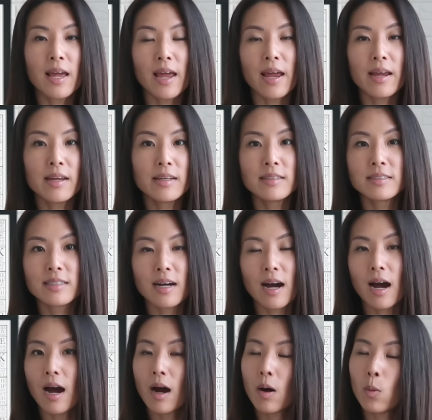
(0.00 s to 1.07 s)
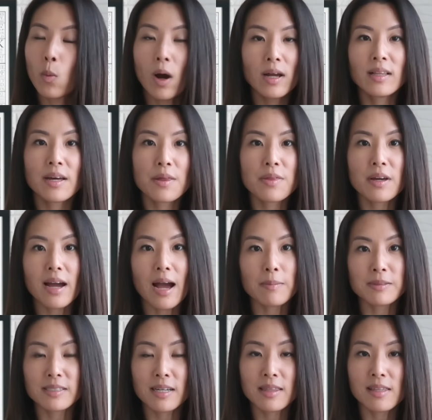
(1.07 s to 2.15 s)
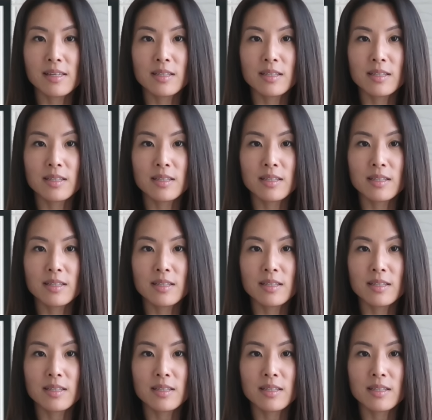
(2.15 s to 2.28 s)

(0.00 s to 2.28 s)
And while I think apps like